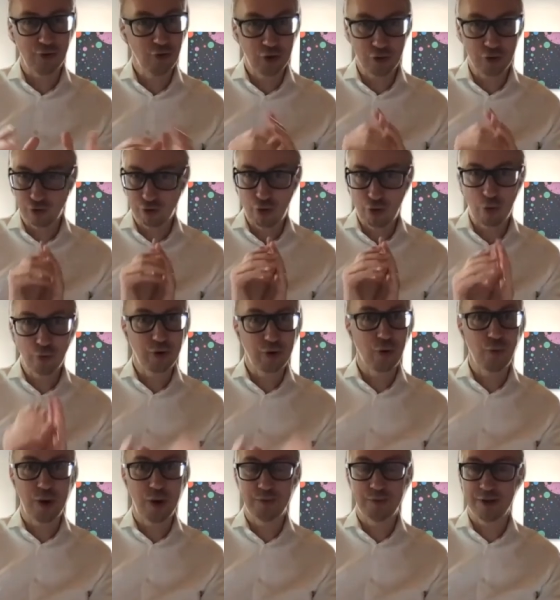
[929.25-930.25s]
You can just go to
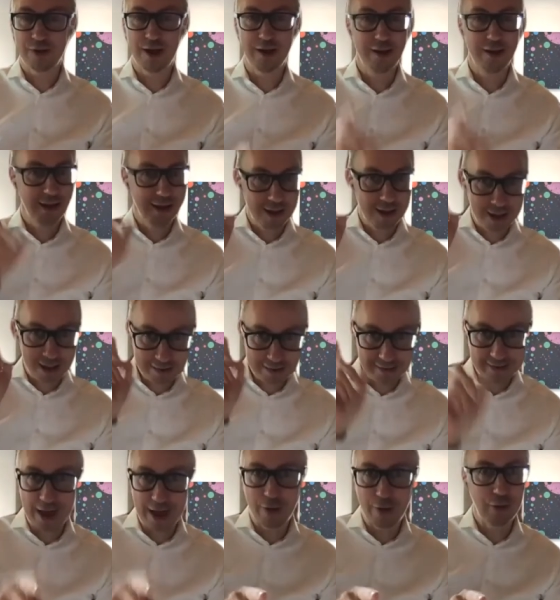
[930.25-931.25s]
our website and
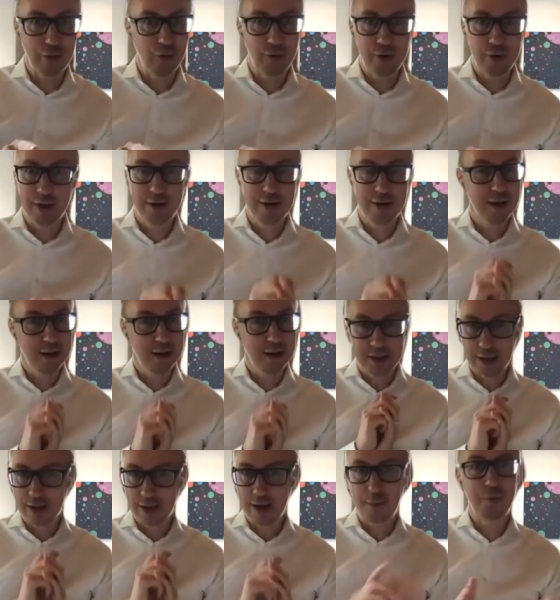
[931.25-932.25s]
download it,
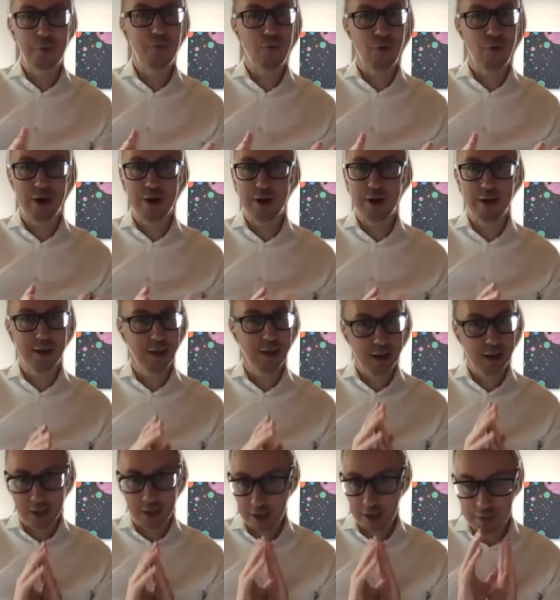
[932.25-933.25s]
get up and running,
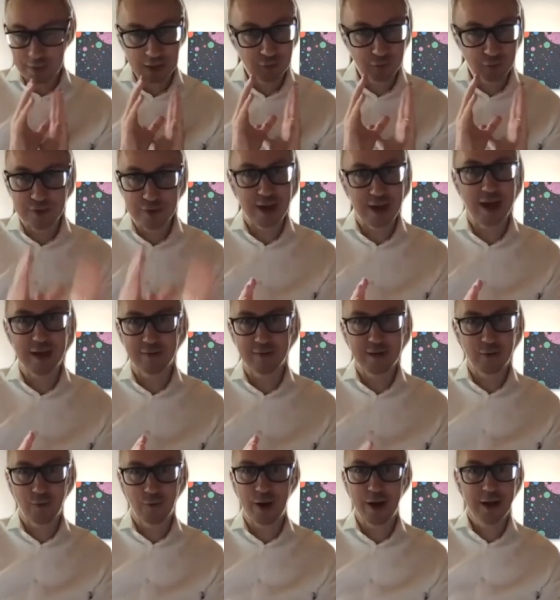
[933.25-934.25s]
and that's
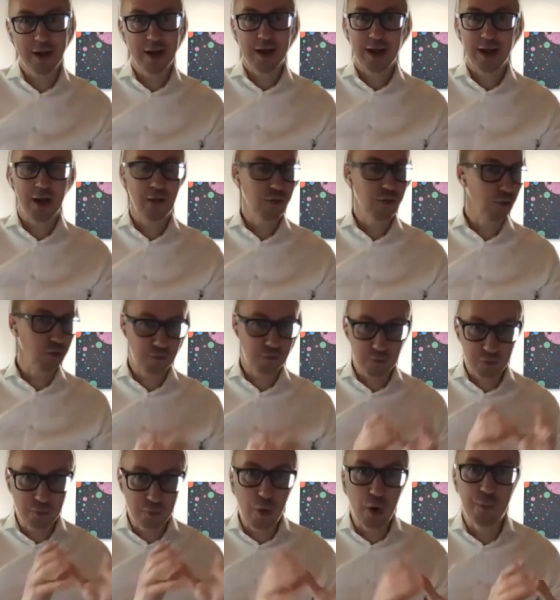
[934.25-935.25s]
fantastic, right? And so
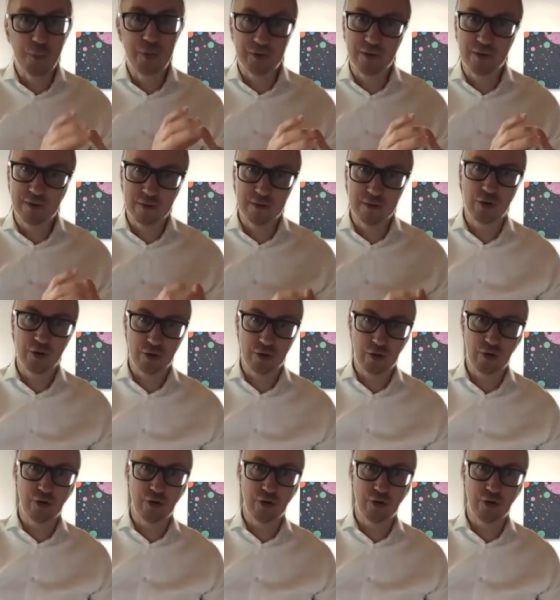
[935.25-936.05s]
small businesses could